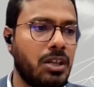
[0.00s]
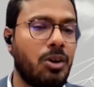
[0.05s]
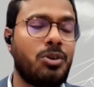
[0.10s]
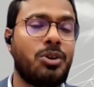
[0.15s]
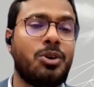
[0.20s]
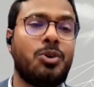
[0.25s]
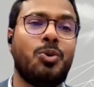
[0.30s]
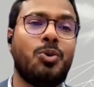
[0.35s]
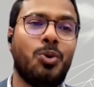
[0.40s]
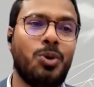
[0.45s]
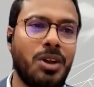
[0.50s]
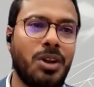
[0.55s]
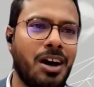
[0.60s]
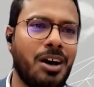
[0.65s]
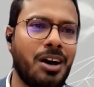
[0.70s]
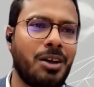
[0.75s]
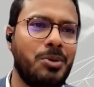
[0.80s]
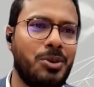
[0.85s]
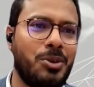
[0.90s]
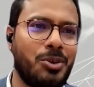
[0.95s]
without a whole
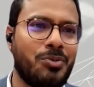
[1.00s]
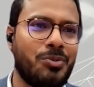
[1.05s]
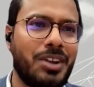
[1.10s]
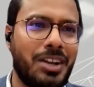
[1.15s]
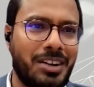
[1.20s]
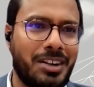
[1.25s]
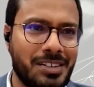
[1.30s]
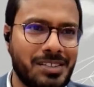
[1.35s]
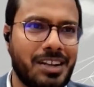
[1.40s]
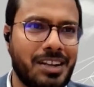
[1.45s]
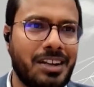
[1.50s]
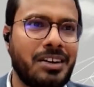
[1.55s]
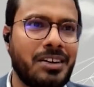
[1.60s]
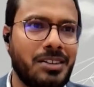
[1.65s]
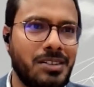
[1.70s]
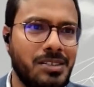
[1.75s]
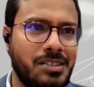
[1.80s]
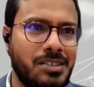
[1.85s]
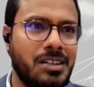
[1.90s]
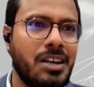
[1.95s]
army of data
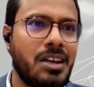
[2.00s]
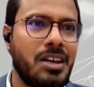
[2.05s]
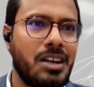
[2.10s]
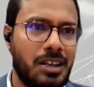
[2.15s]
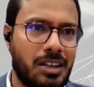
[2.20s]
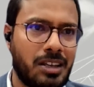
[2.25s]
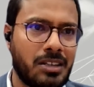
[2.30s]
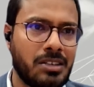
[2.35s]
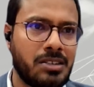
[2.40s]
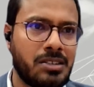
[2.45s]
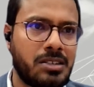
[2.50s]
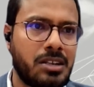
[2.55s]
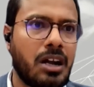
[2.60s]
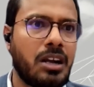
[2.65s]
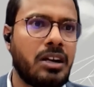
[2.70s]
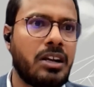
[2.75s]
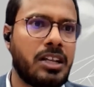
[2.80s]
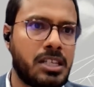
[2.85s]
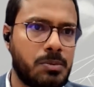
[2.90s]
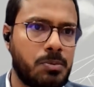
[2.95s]
scientists can
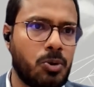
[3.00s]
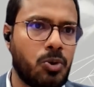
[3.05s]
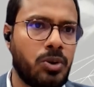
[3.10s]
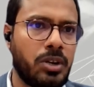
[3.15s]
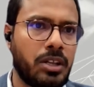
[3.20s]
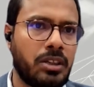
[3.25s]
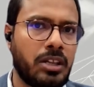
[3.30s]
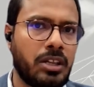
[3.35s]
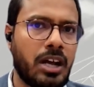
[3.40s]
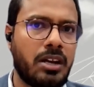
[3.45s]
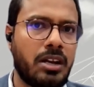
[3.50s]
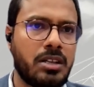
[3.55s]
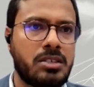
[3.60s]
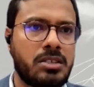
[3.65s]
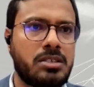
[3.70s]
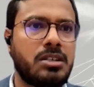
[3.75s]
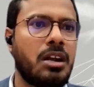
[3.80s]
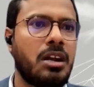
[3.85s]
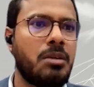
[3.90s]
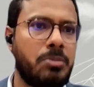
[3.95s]
start exploring that and
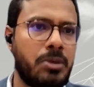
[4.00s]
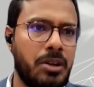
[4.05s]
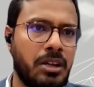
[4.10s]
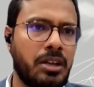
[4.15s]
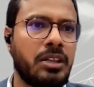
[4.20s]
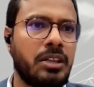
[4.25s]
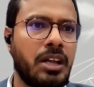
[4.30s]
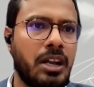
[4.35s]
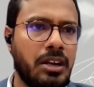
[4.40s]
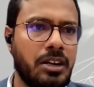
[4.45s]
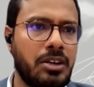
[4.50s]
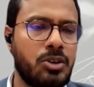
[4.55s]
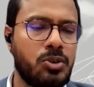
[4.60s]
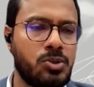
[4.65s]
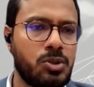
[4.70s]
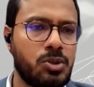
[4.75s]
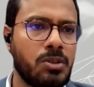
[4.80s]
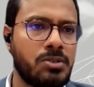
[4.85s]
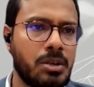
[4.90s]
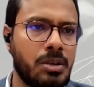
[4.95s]
start bringing that in
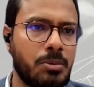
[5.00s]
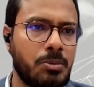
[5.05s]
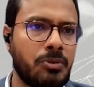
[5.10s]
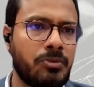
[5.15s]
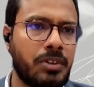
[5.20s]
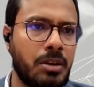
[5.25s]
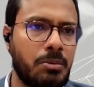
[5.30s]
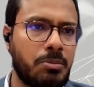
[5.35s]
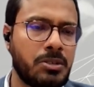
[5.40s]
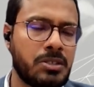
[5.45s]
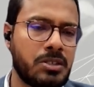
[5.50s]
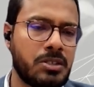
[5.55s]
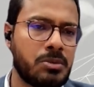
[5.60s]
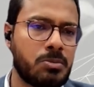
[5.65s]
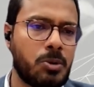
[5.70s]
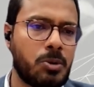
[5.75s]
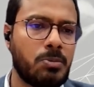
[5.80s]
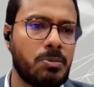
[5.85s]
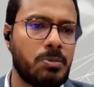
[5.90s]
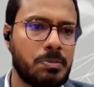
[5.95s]
to solve some of their business
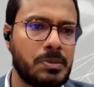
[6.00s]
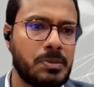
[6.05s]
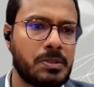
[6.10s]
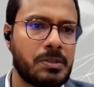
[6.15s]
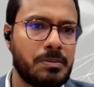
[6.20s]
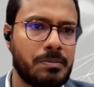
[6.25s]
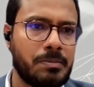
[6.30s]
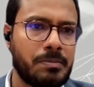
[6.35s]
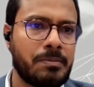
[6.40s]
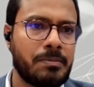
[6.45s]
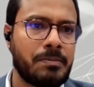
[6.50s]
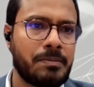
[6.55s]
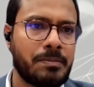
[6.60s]
problems.